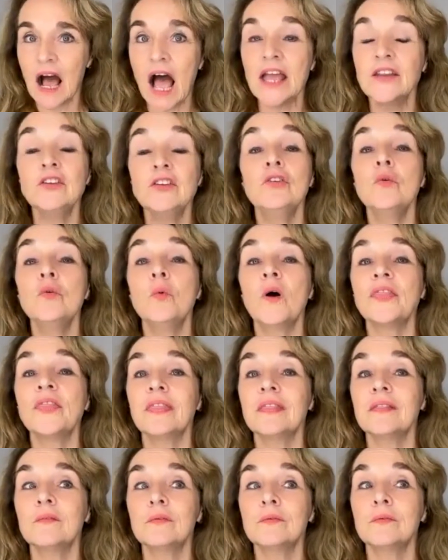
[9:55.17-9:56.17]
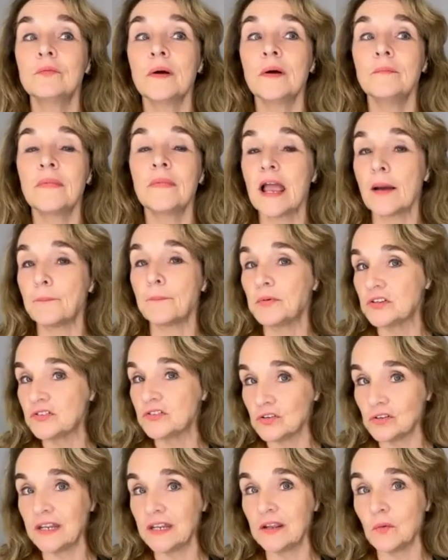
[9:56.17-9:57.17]
I knew what my
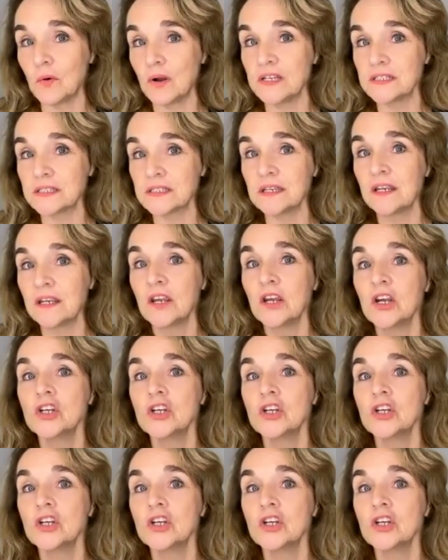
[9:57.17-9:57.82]
opportunity was.